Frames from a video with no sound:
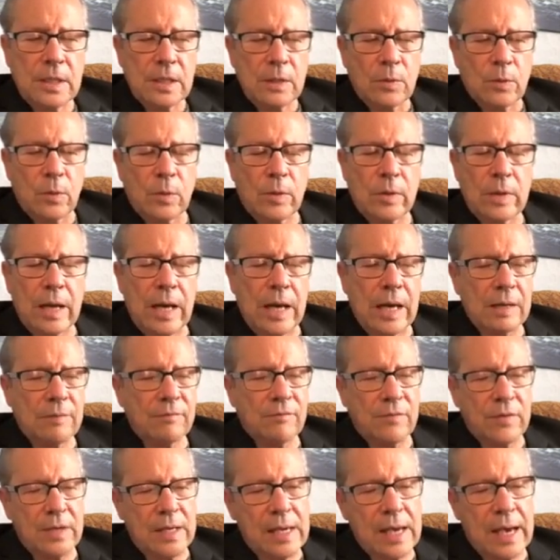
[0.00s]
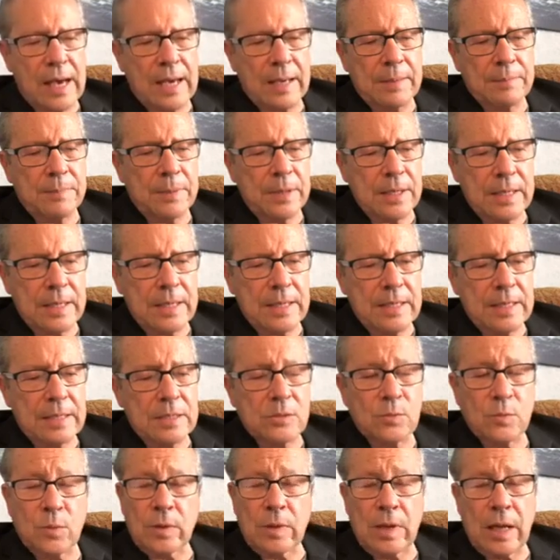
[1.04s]
We're not
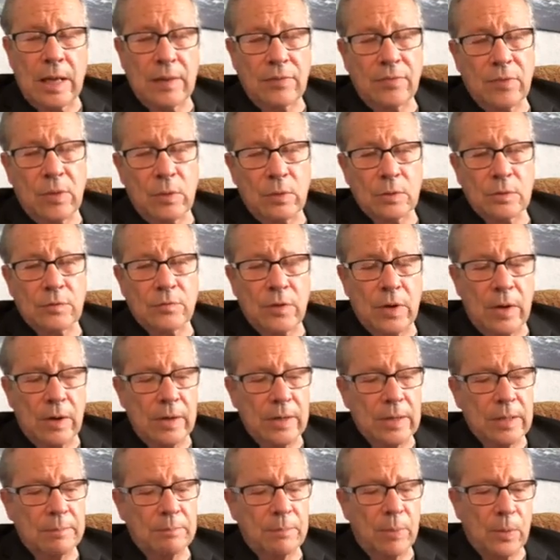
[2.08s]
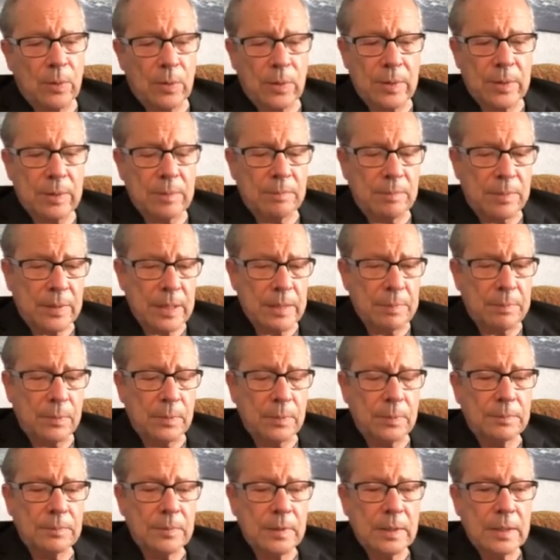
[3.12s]
VIPs. We're not those very important
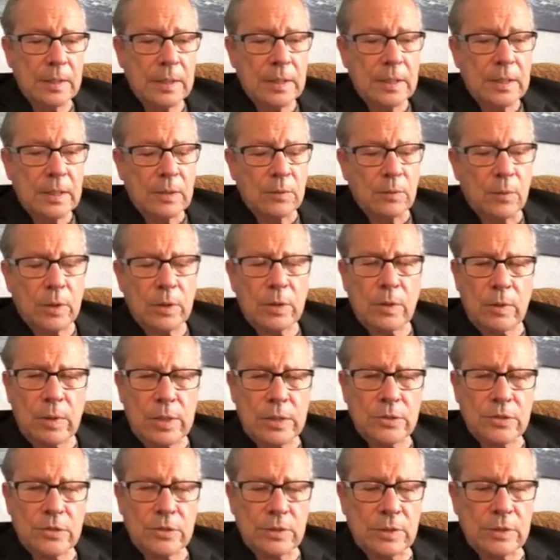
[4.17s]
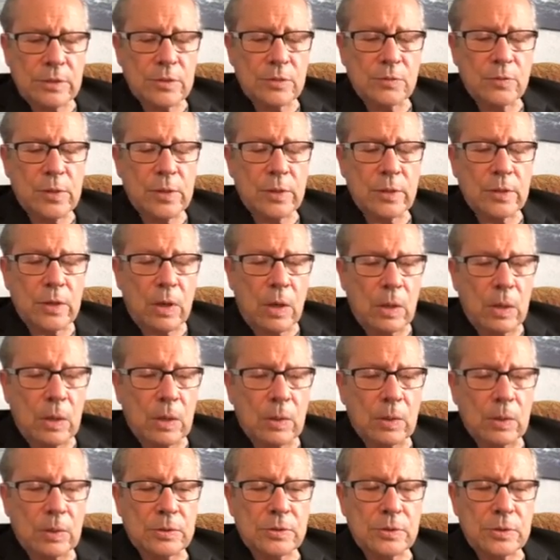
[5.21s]
people. We're Christians. We are
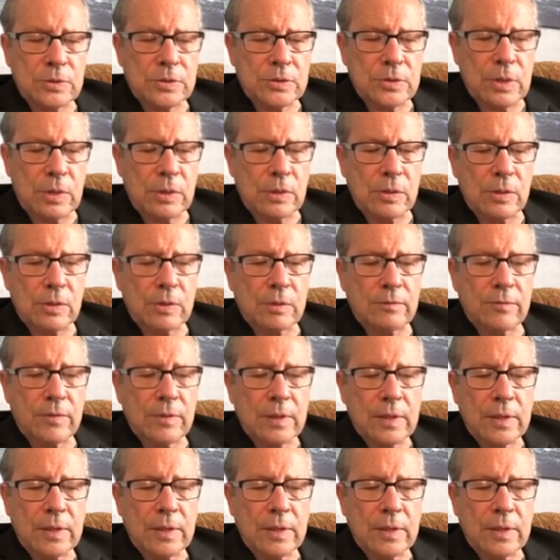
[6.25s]
called to serve.